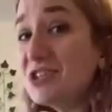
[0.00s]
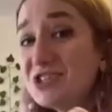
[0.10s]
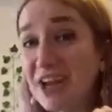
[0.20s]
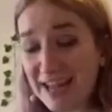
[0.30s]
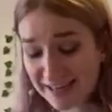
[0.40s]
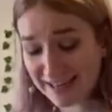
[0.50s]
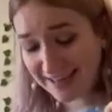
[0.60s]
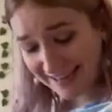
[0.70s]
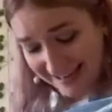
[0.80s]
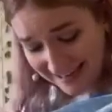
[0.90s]

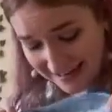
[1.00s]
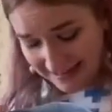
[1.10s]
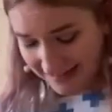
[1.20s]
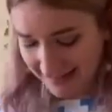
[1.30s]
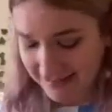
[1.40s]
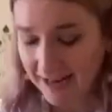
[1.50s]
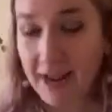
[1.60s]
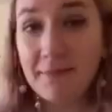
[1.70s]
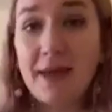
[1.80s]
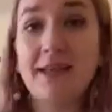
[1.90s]
jacket, this
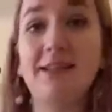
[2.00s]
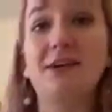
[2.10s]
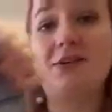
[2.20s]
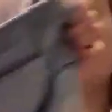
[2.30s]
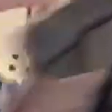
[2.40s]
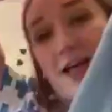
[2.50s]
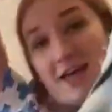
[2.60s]
time a little